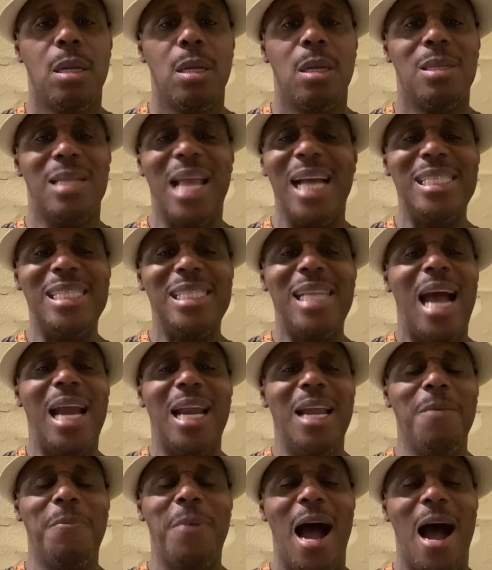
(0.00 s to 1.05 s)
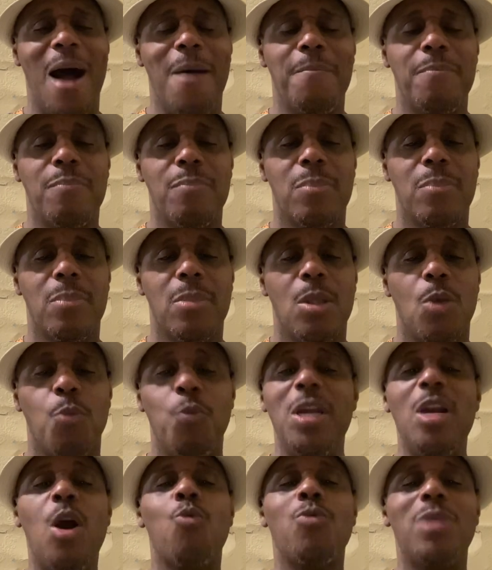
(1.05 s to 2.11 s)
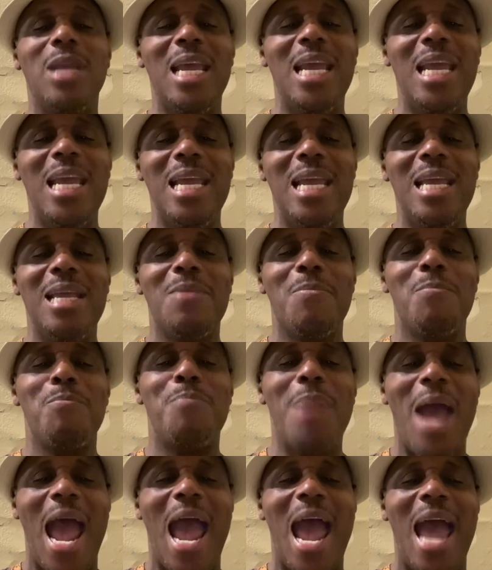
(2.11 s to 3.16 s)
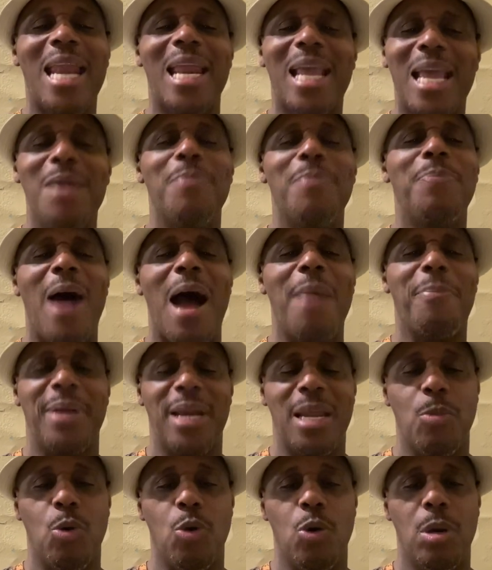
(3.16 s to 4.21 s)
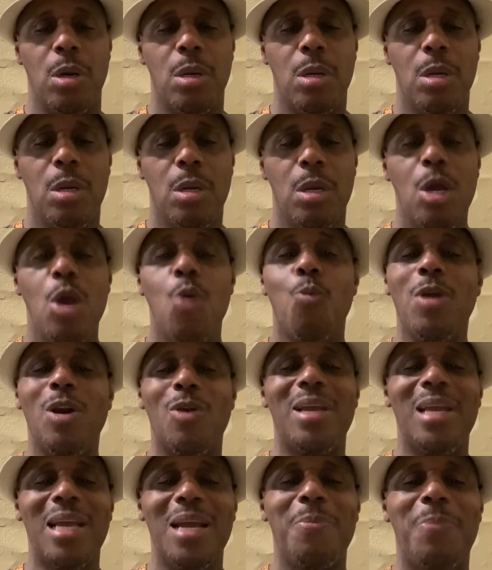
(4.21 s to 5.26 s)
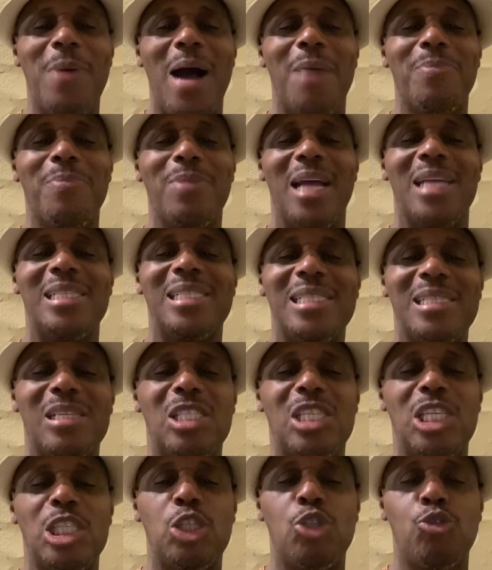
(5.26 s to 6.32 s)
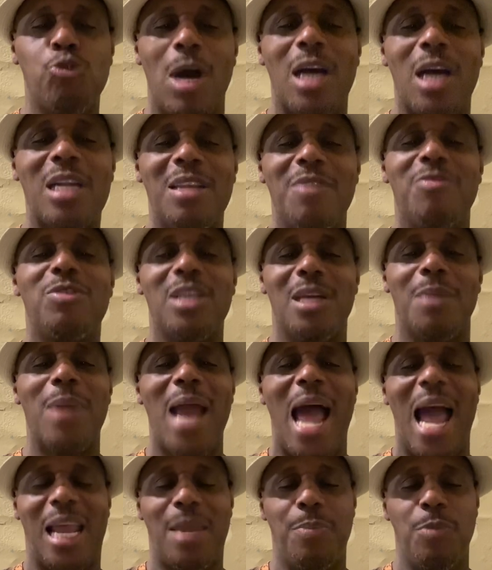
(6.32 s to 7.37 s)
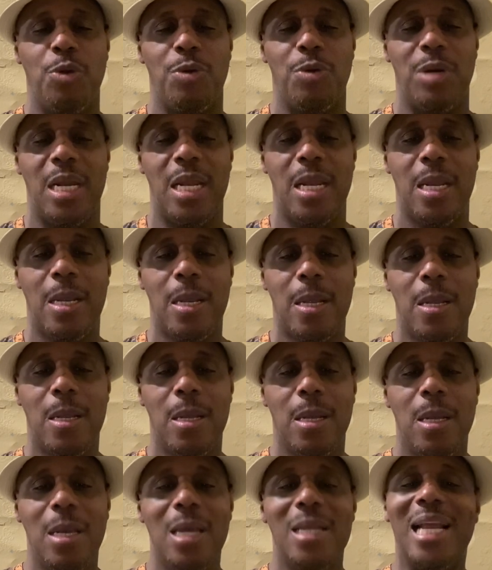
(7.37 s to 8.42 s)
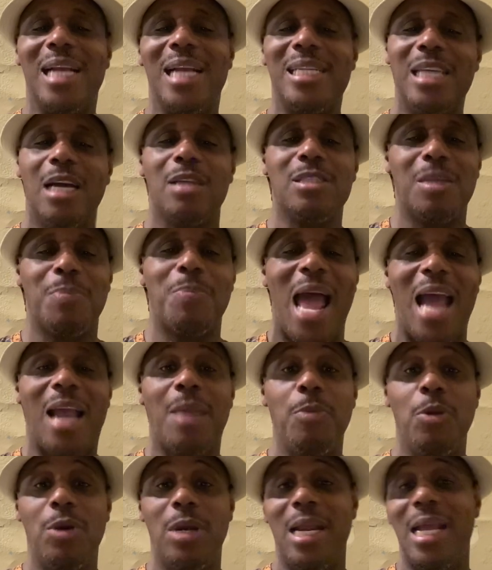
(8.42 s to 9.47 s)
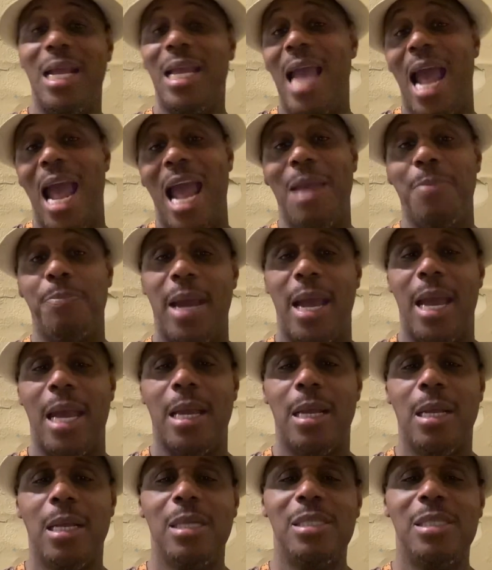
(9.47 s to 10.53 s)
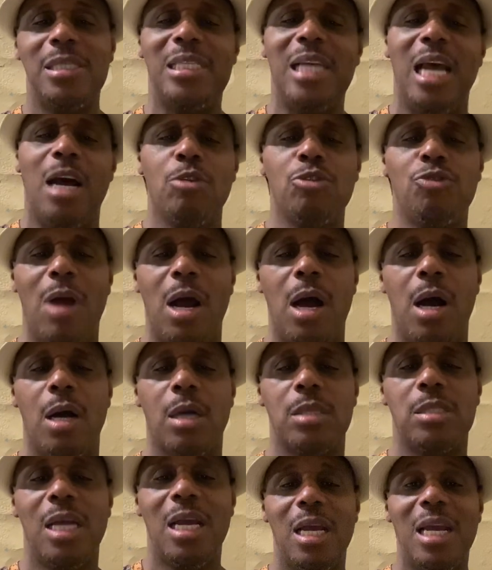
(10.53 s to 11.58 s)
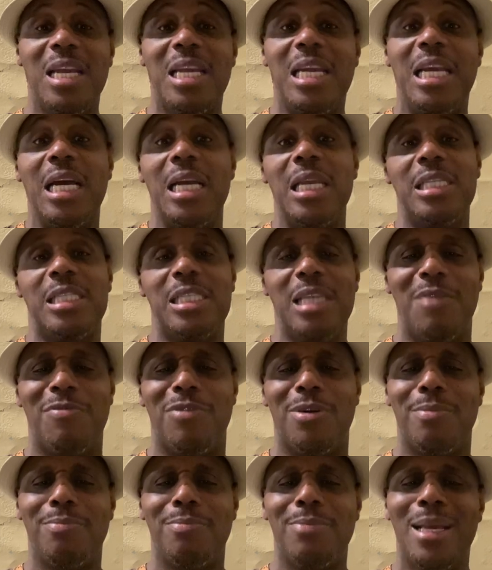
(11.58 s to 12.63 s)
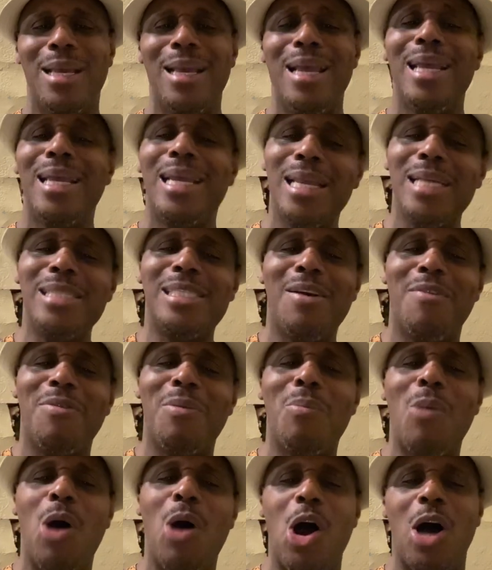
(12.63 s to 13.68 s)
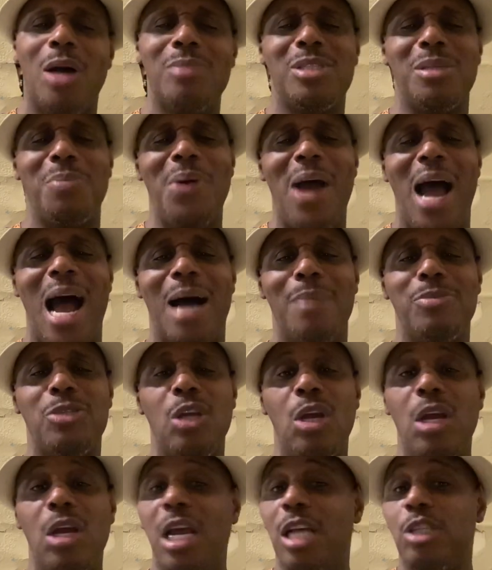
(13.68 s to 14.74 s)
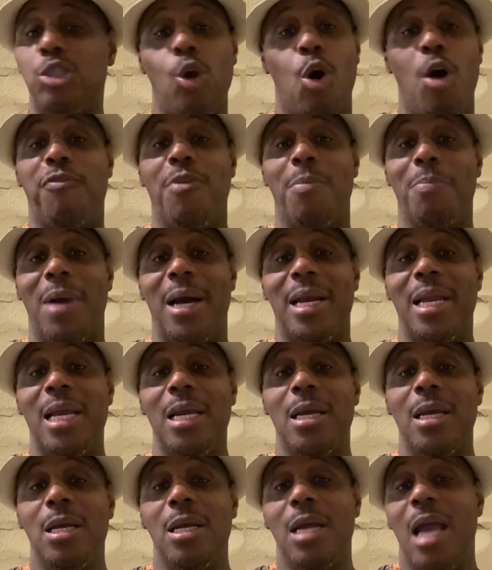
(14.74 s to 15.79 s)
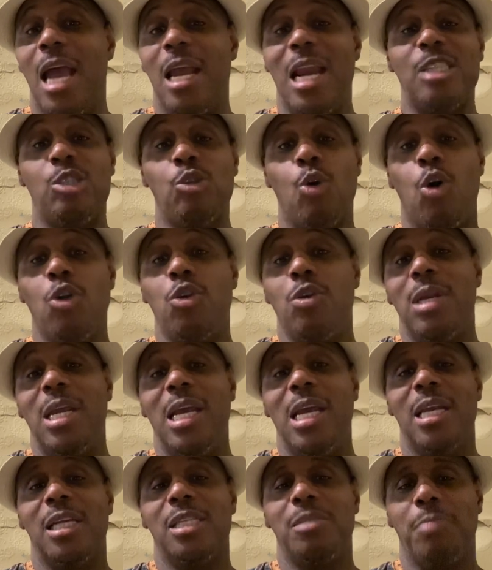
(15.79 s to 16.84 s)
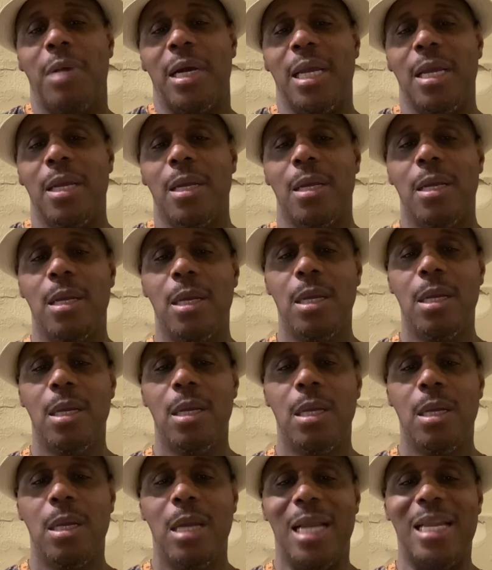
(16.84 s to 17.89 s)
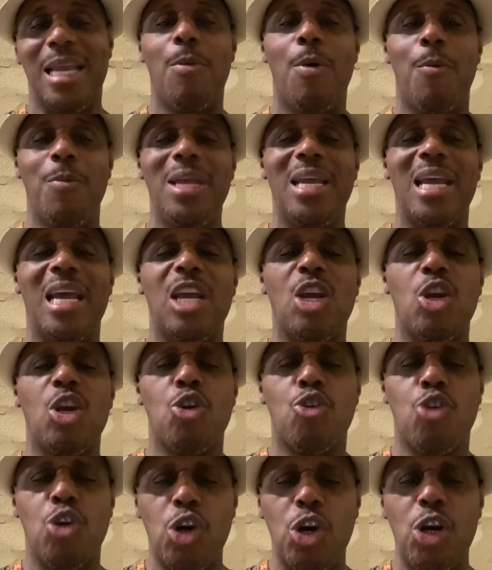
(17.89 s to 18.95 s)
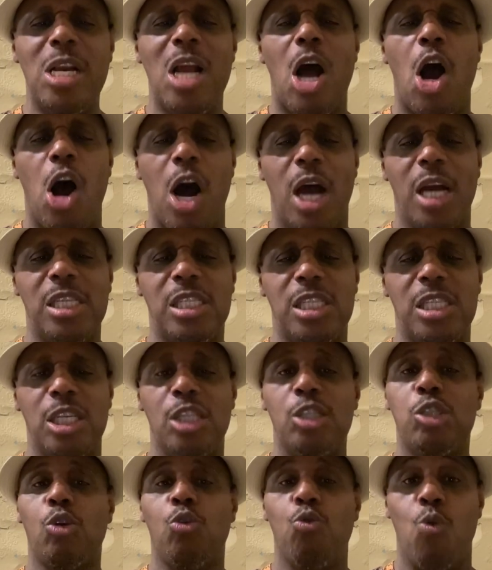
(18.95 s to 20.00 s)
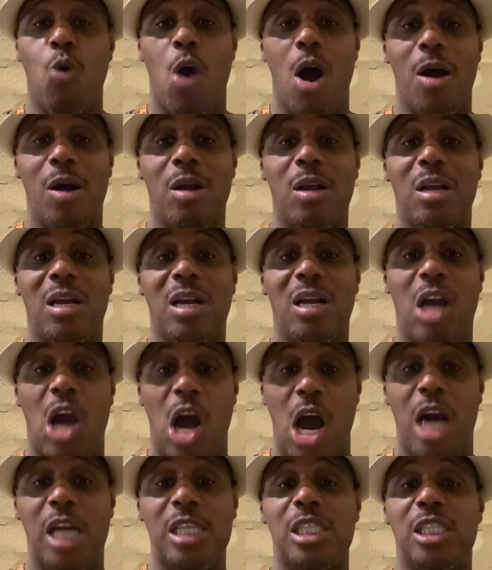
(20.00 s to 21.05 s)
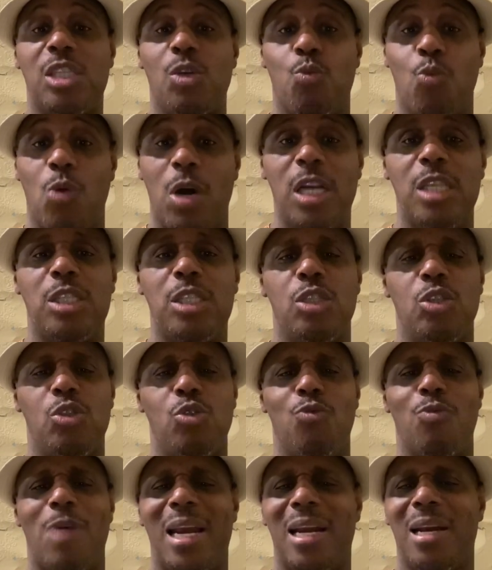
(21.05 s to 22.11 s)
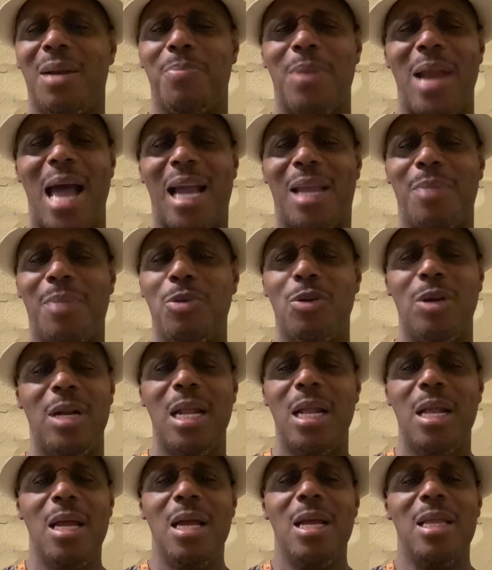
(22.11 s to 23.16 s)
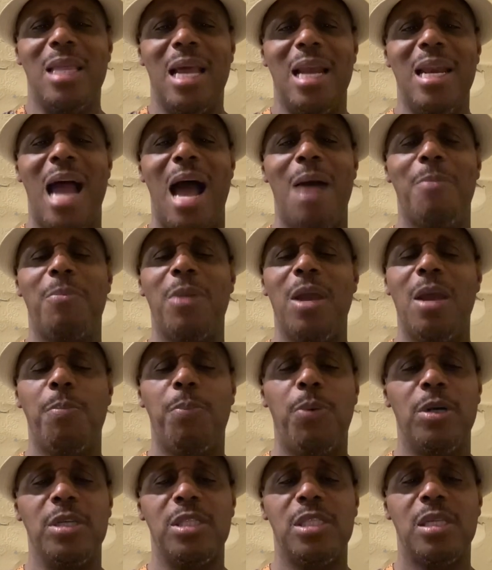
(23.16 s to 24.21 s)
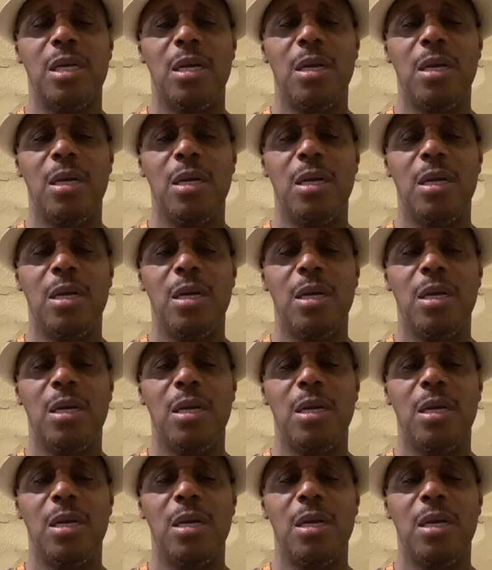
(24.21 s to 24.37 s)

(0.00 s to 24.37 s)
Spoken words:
That's not hip hop. We don't need bad hip hop anymore. We don't need hip hop that's destructive to the black community. That tells the black community gang bang, sell drugs, kill each other moms and pops. It's all for money, and that's all you need is money. And then when we get good artists who are conscious and want us to do right in the black community, they're not being pushed.